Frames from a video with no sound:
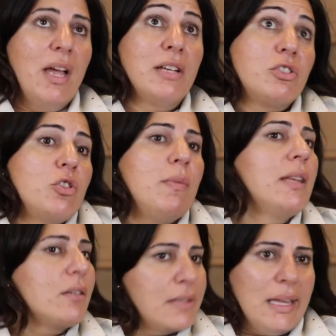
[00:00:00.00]

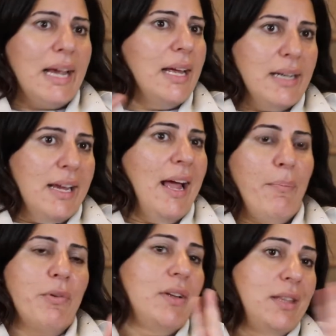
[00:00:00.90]
Assuming there's land and
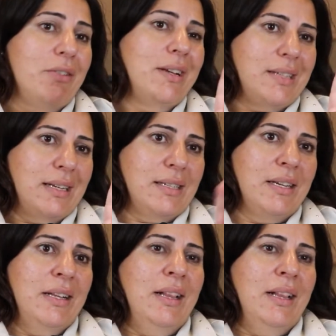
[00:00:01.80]
capital, and there isn't.